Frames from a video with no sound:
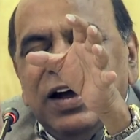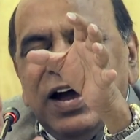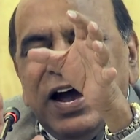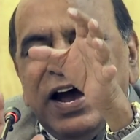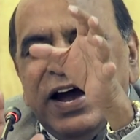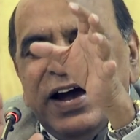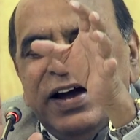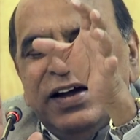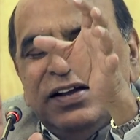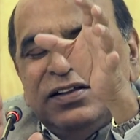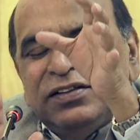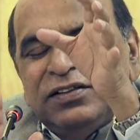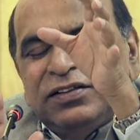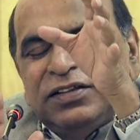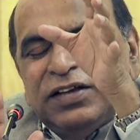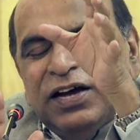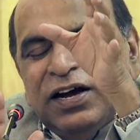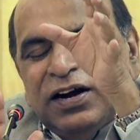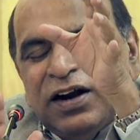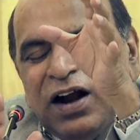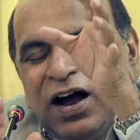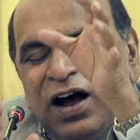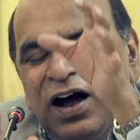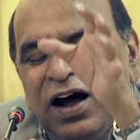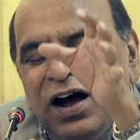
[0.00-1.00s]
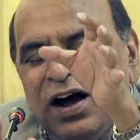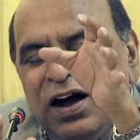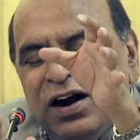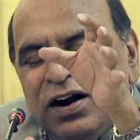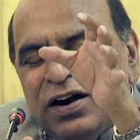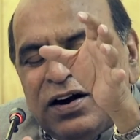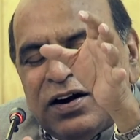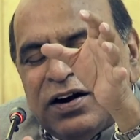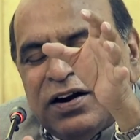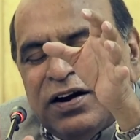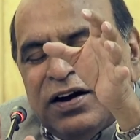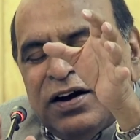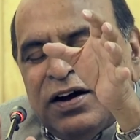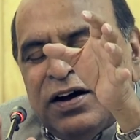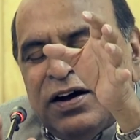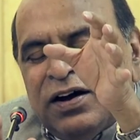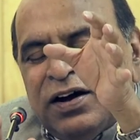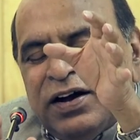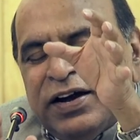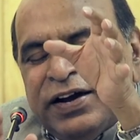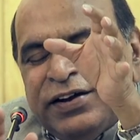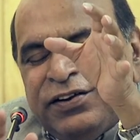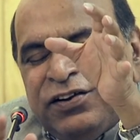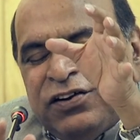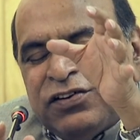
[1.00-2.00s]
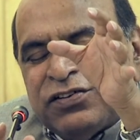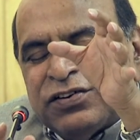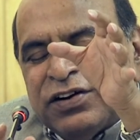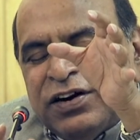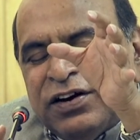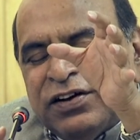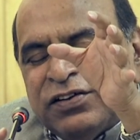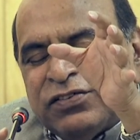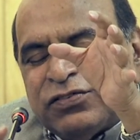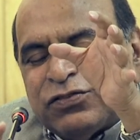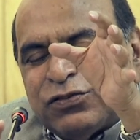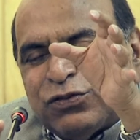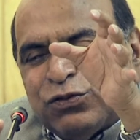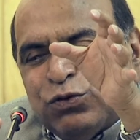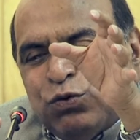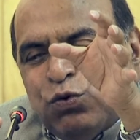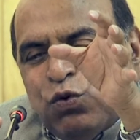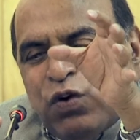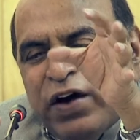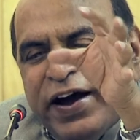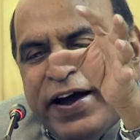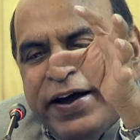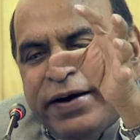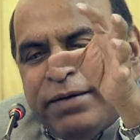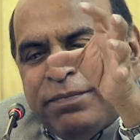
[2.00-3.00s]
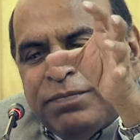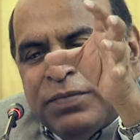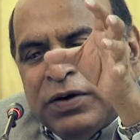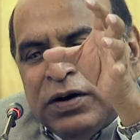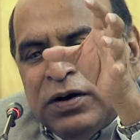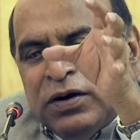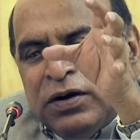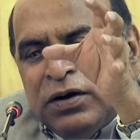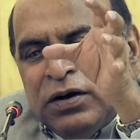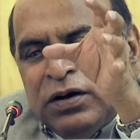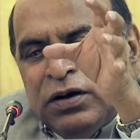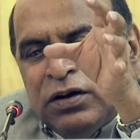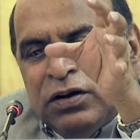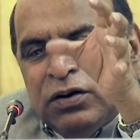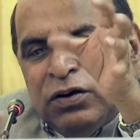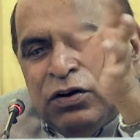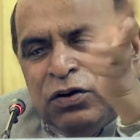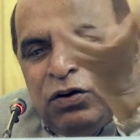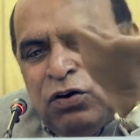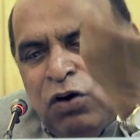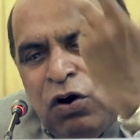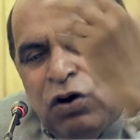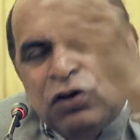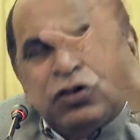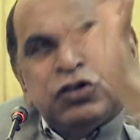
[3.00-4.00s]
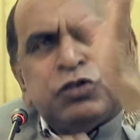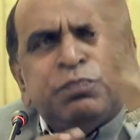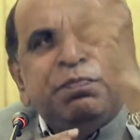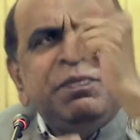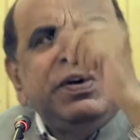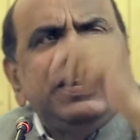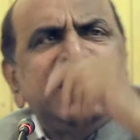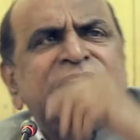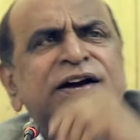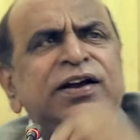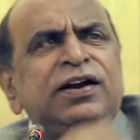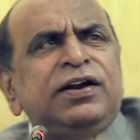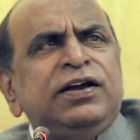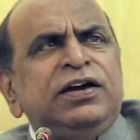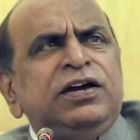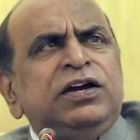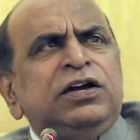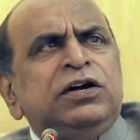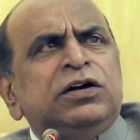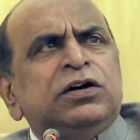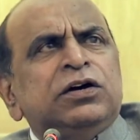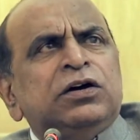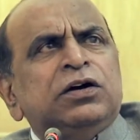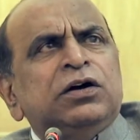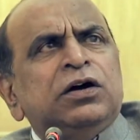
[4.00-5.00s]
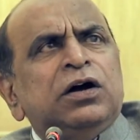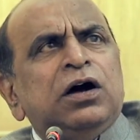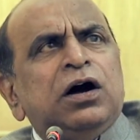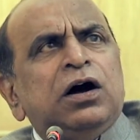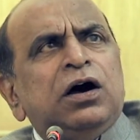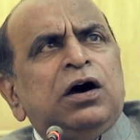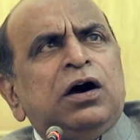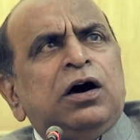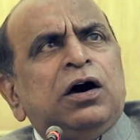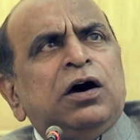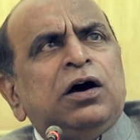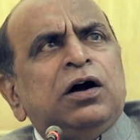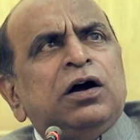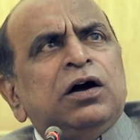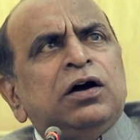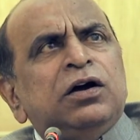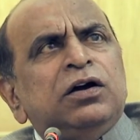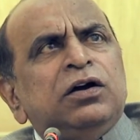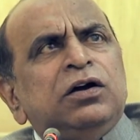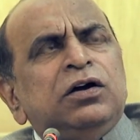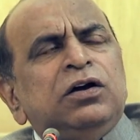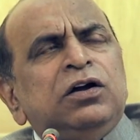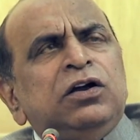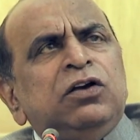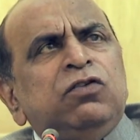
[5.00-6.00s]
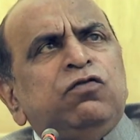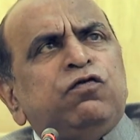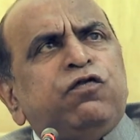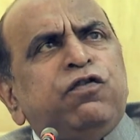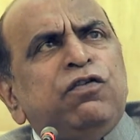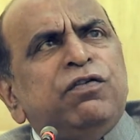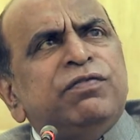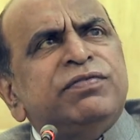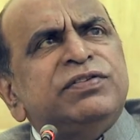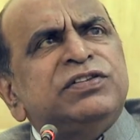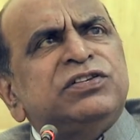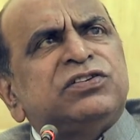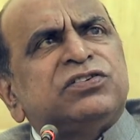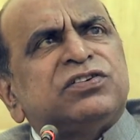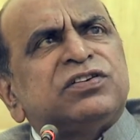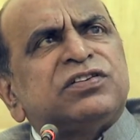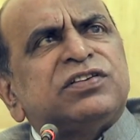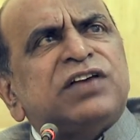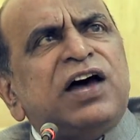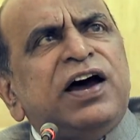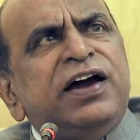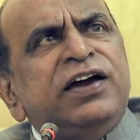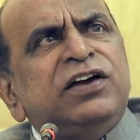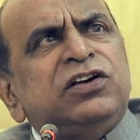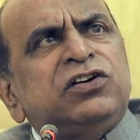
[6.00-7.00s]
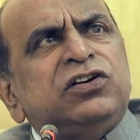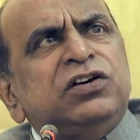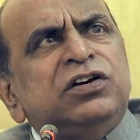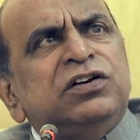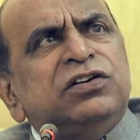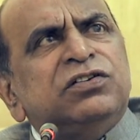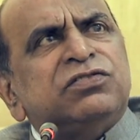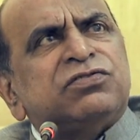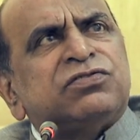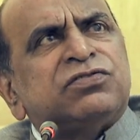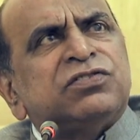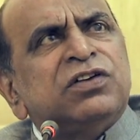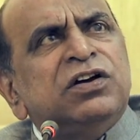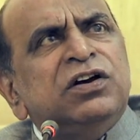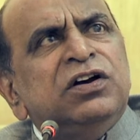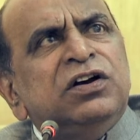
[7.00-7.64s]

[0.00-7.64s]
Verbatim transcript: And there are uh, editors who have not merely uh, influenced societies,